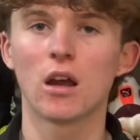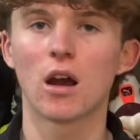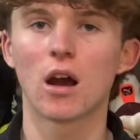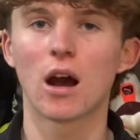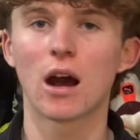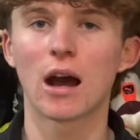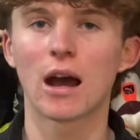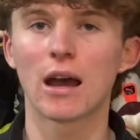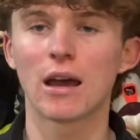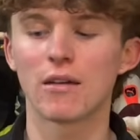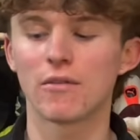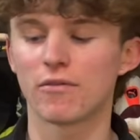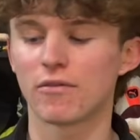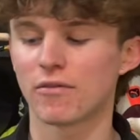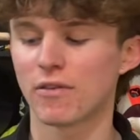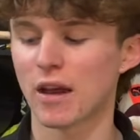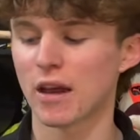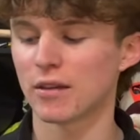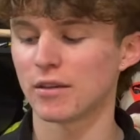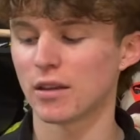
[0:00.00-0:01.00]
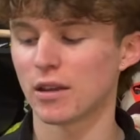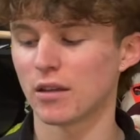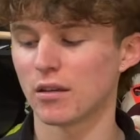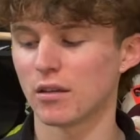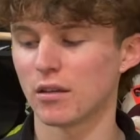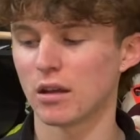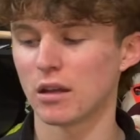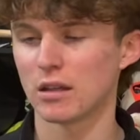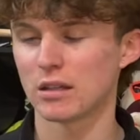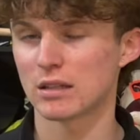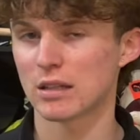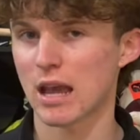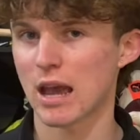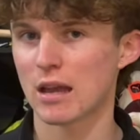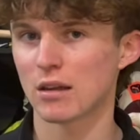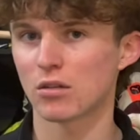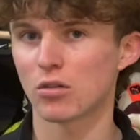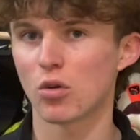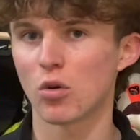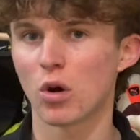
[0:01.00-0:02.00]
I've found that it's
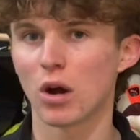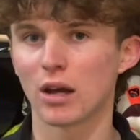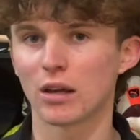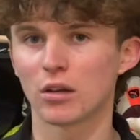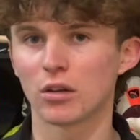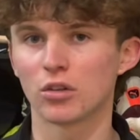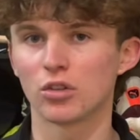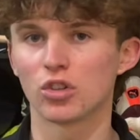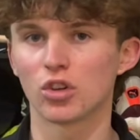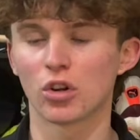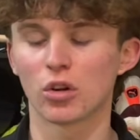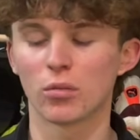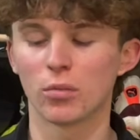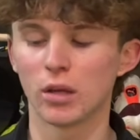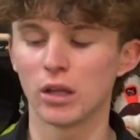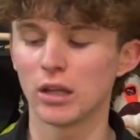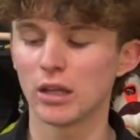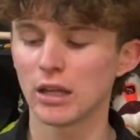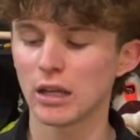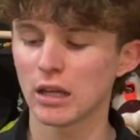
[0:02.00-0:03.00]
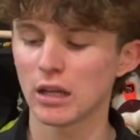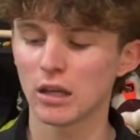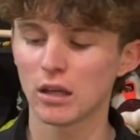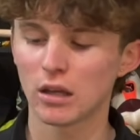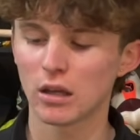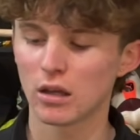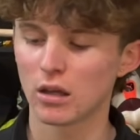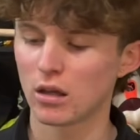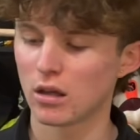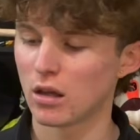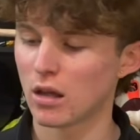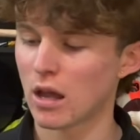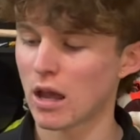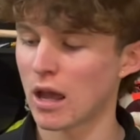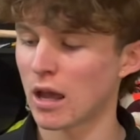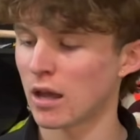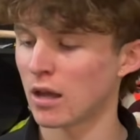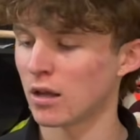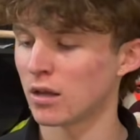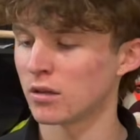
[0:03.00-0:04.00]
had quite good durability,
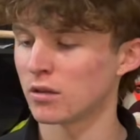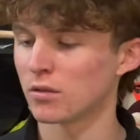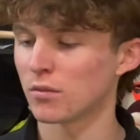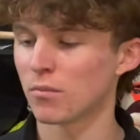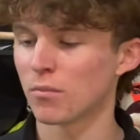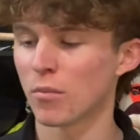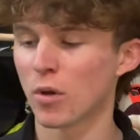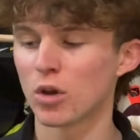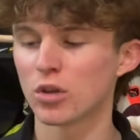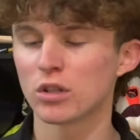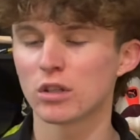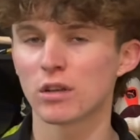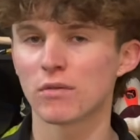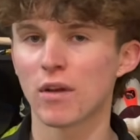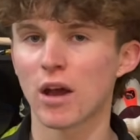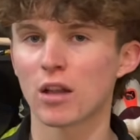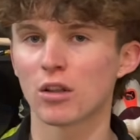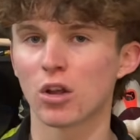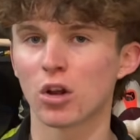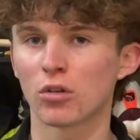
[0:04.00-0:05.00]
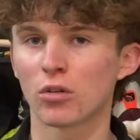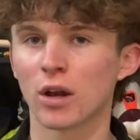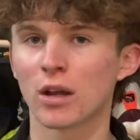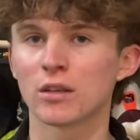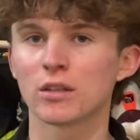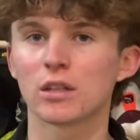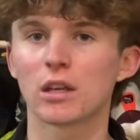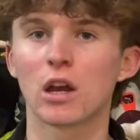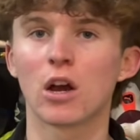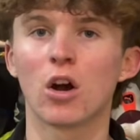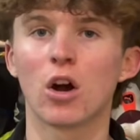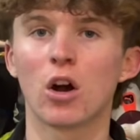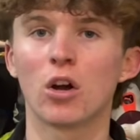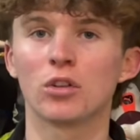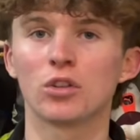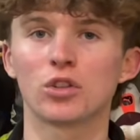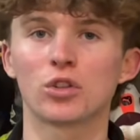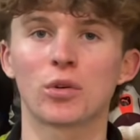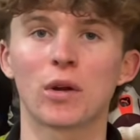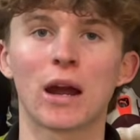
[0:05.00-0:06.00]
and most of our long runs are
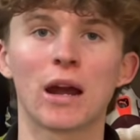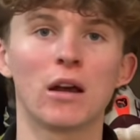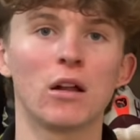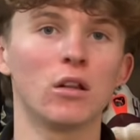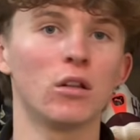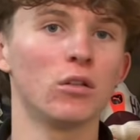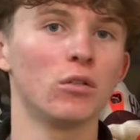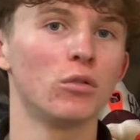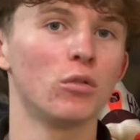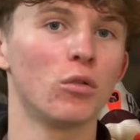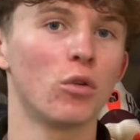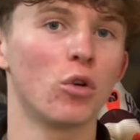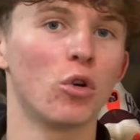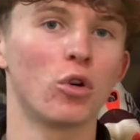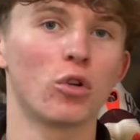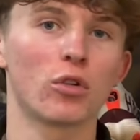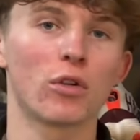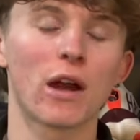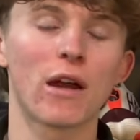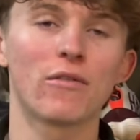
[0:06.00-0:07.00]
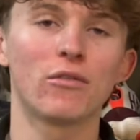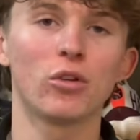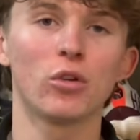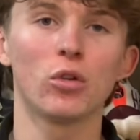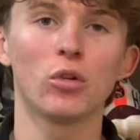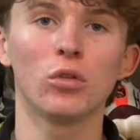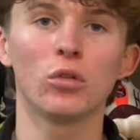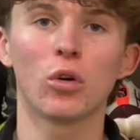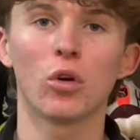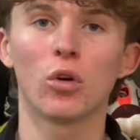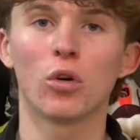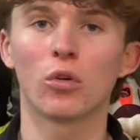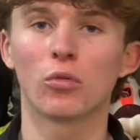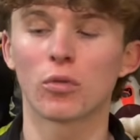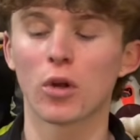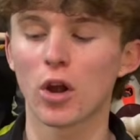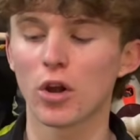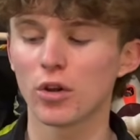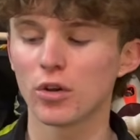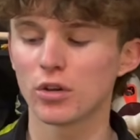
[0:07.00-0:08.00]
on trail or gravel or
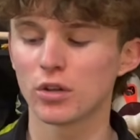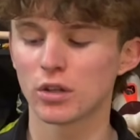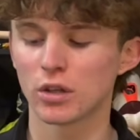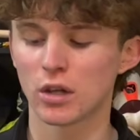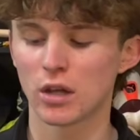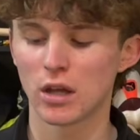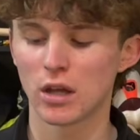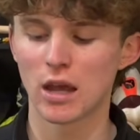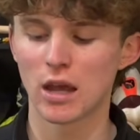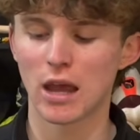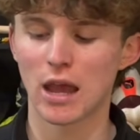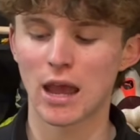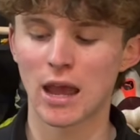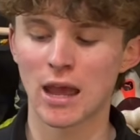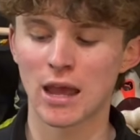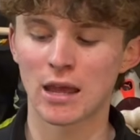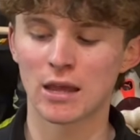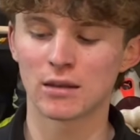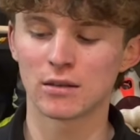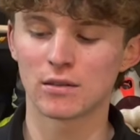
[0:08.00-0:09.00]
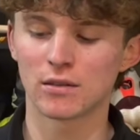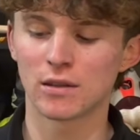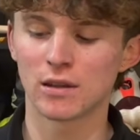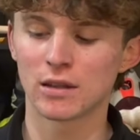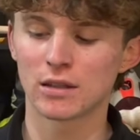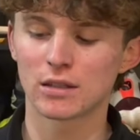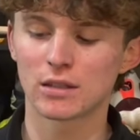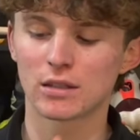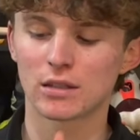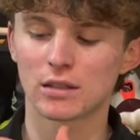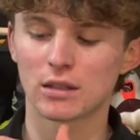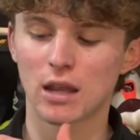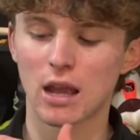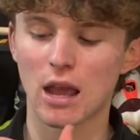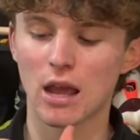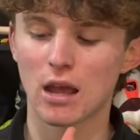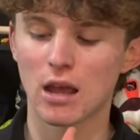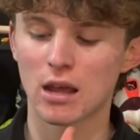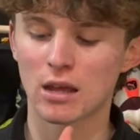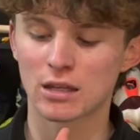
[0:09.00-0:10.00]
road, and this
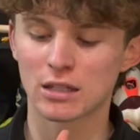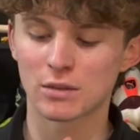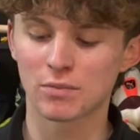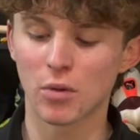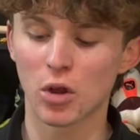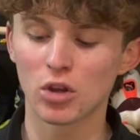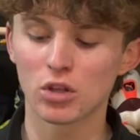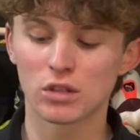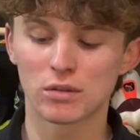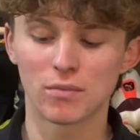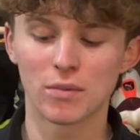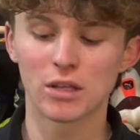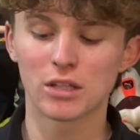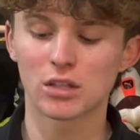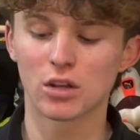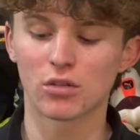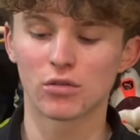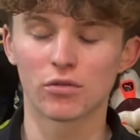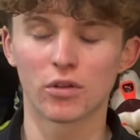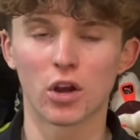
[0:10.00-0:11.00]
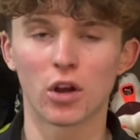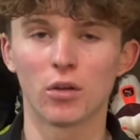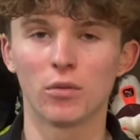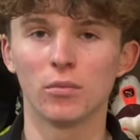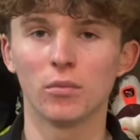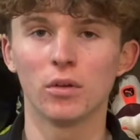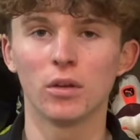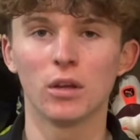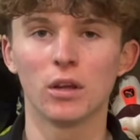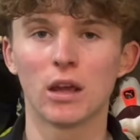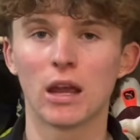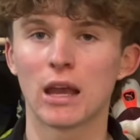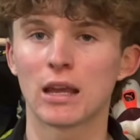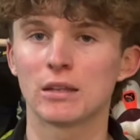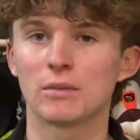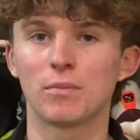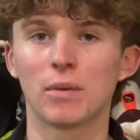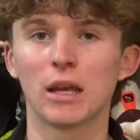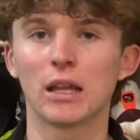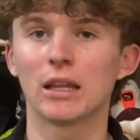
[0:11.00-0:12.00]
exposed midsole foam
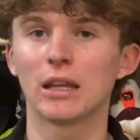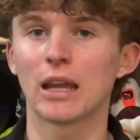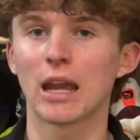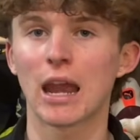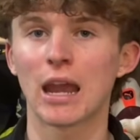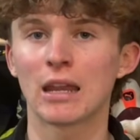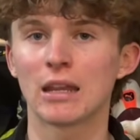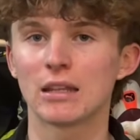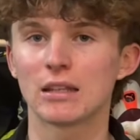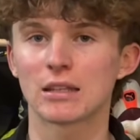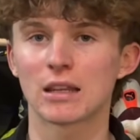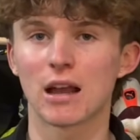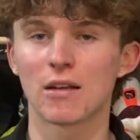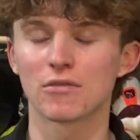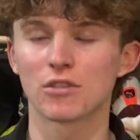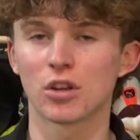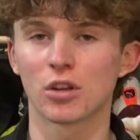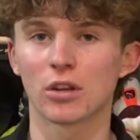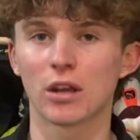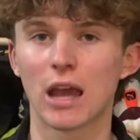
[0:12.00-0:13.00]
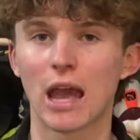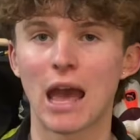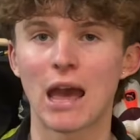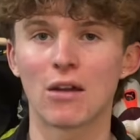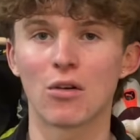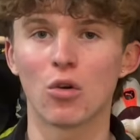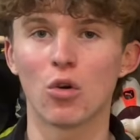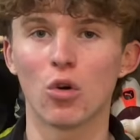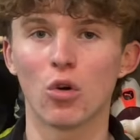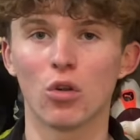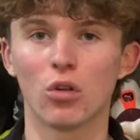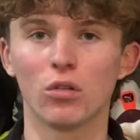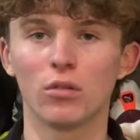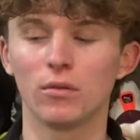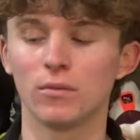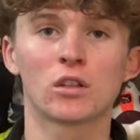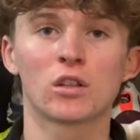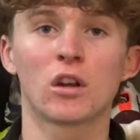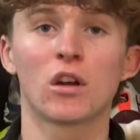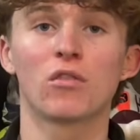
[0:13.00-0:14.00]
has barely any scuffs on it at all.
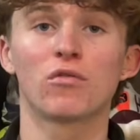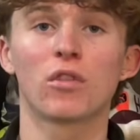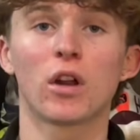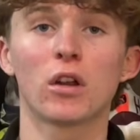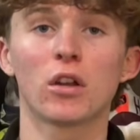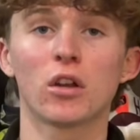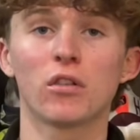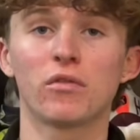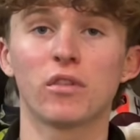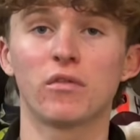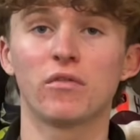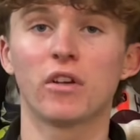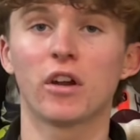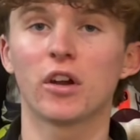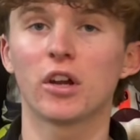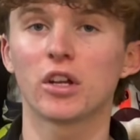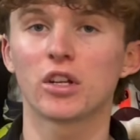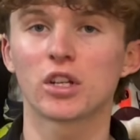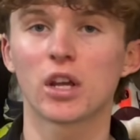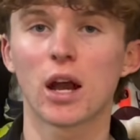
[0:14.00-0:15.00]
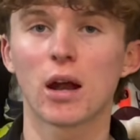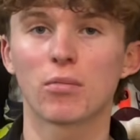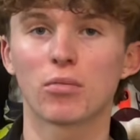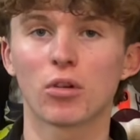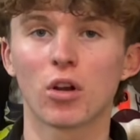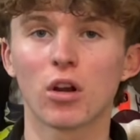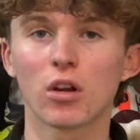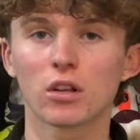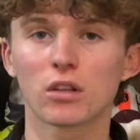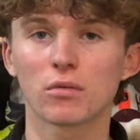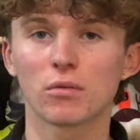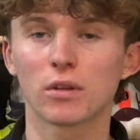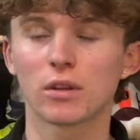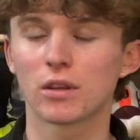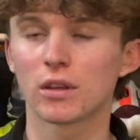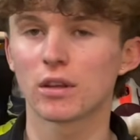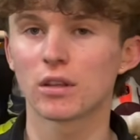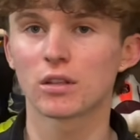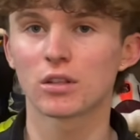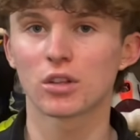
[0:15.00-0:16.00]
So I've run over very sharp rocks with
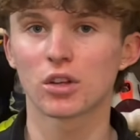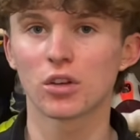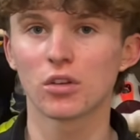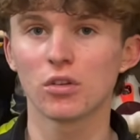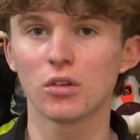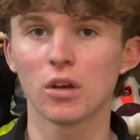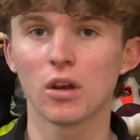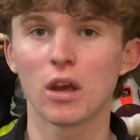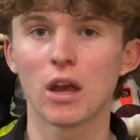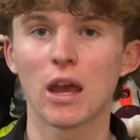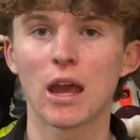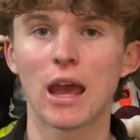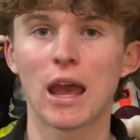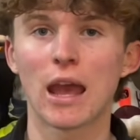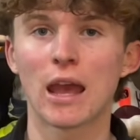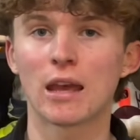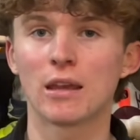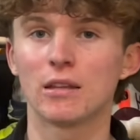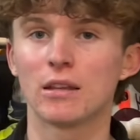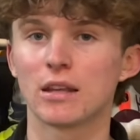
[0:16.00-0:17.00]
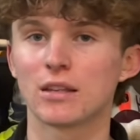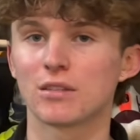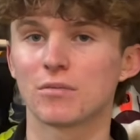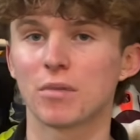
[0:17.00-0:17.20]
this shoe and there's